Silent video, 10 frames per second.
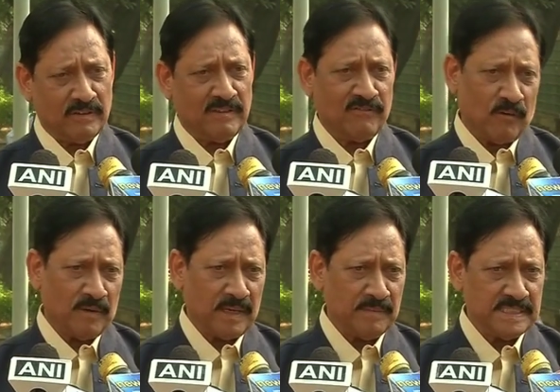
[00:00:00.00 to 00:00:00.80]
we will form
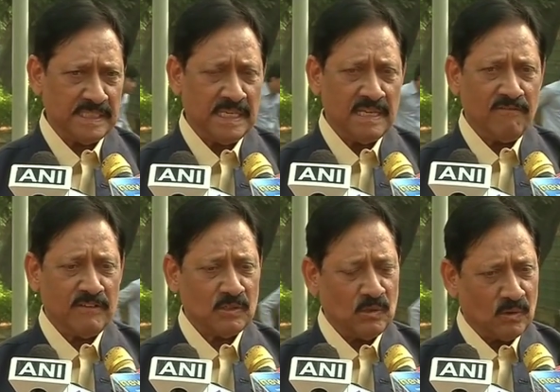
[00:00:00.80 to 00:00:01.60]
a committee
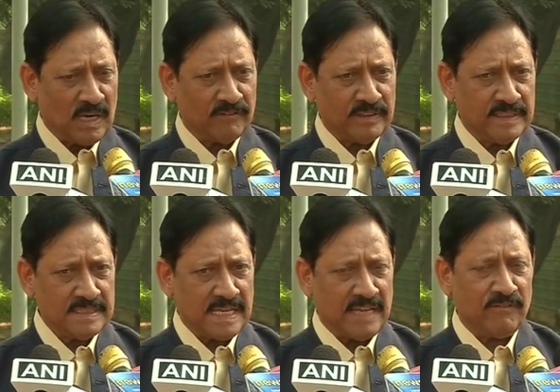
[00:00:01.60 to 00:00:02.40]
which will look after
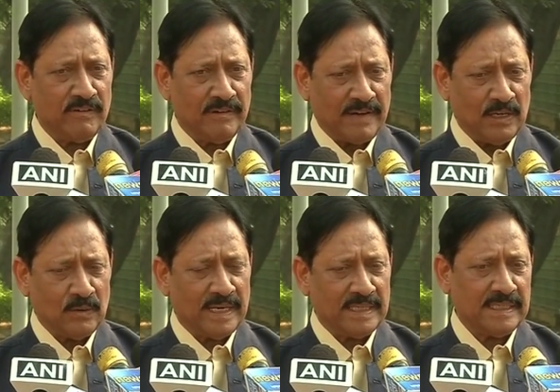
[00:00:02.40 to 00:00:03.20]
this and we will try
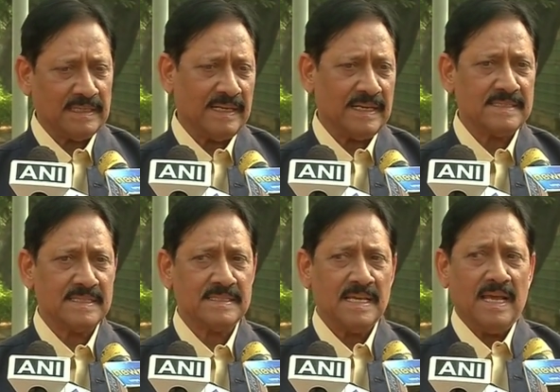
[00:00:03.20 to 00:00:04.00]
to get the
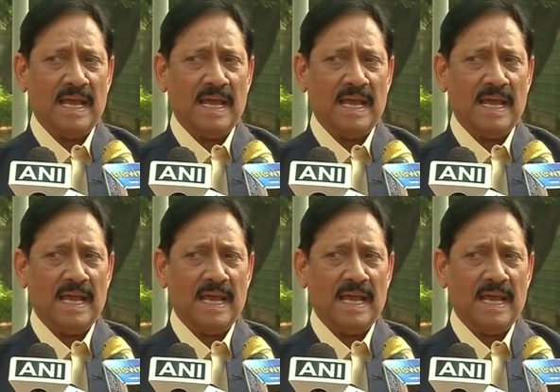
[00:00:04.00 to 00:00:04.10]
clearances